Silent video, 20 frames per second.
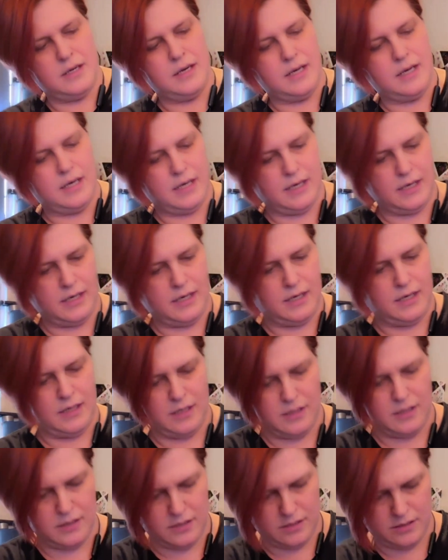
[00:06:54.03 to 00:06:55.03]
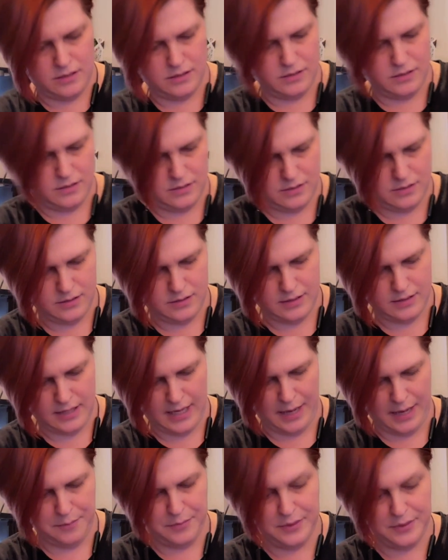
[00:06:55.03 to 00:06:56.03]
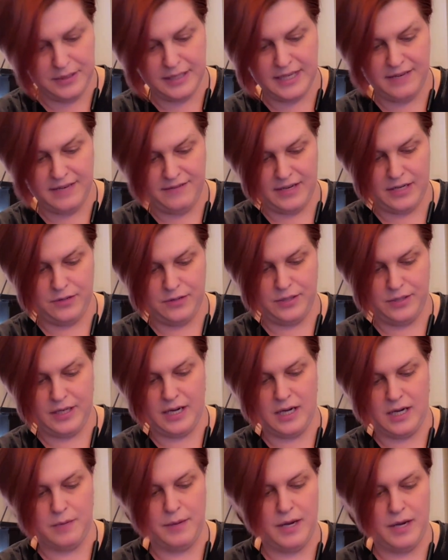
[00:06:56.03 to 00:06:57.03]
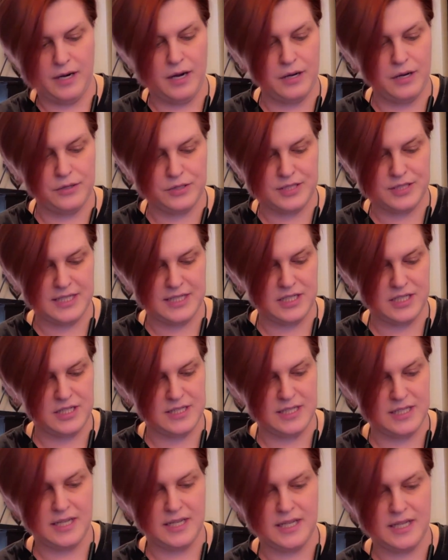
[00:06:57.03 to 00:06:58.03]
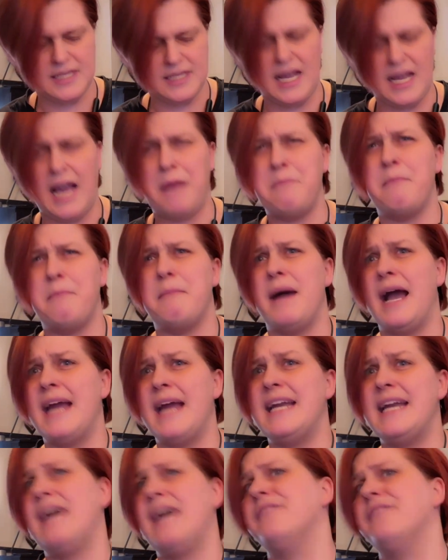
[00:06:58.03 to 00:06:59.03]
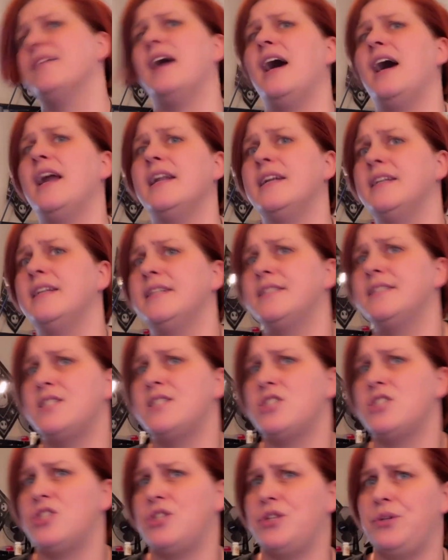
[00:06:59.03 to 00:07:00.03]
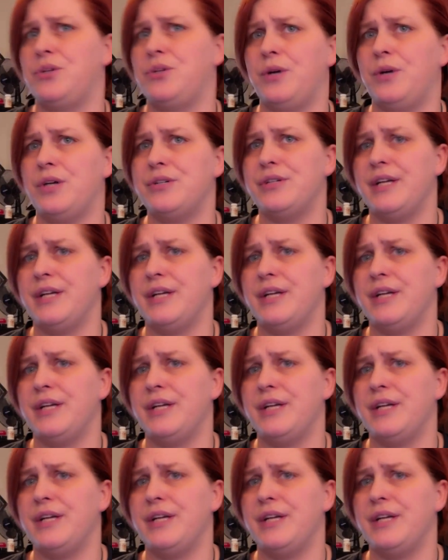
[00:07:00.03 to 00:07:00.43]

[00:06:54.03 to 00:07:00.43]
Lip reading: I believe I only got about 100 stitches into this. I might have gotten a 200